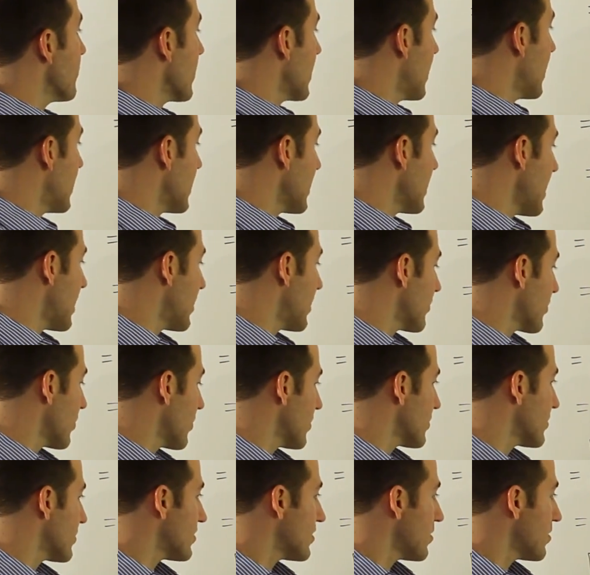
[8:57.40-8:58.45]
And again, of
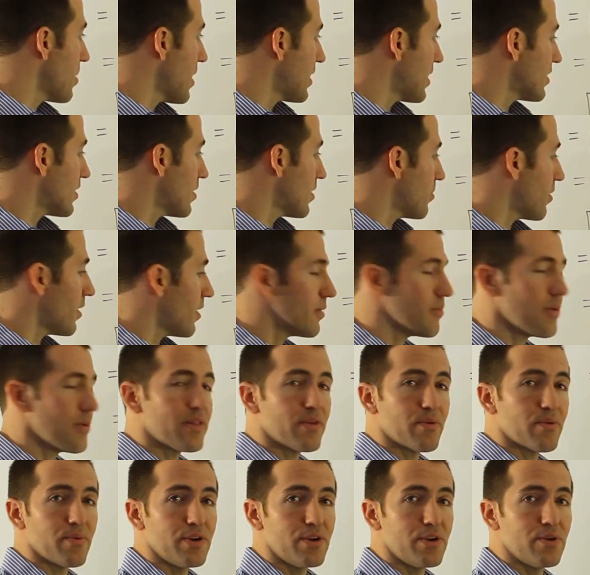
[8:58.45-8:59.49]
course, it's dependent upon
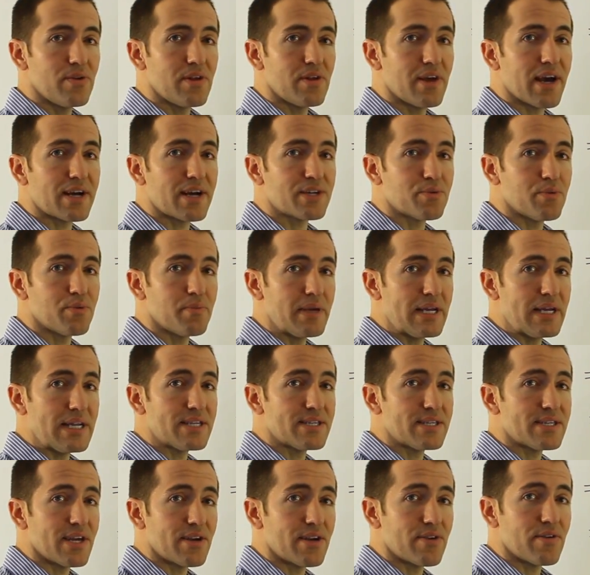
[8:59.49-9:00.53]
whether we knew the actual mean and
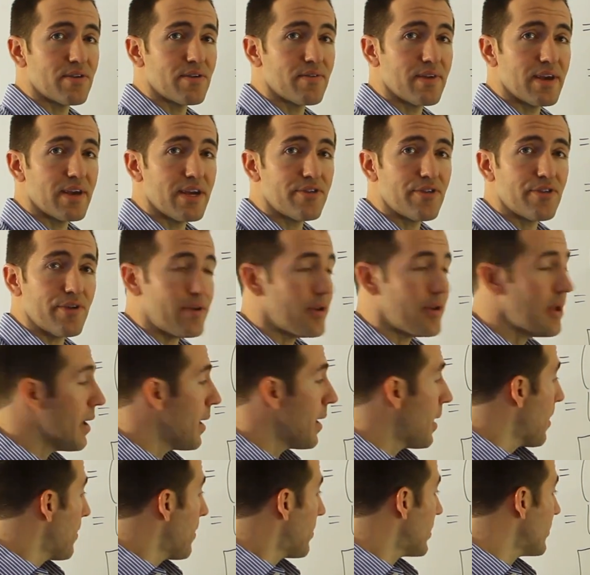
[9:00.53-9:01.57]
standard deviation.
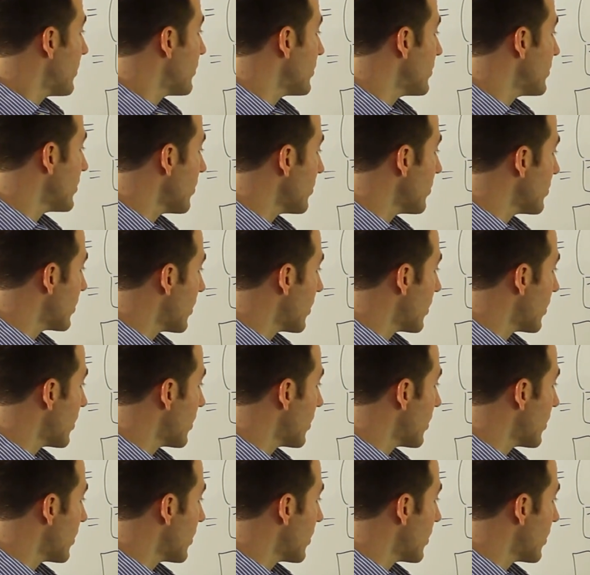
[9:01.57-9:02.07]
But if you don't